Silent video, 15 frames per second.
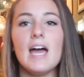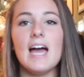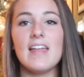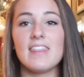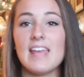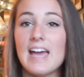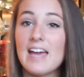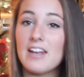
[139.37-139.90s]

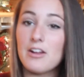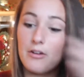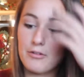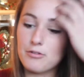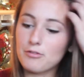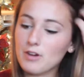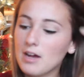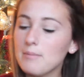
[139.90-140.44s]
And then
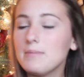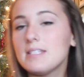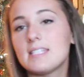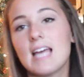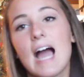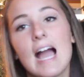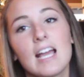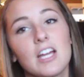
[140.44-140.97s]
from
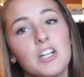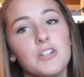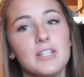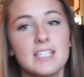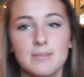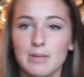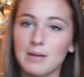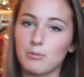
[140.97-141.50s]
Zach, who
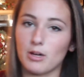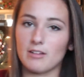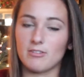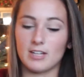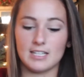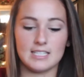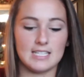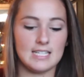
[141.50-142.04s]
is my boyfriend,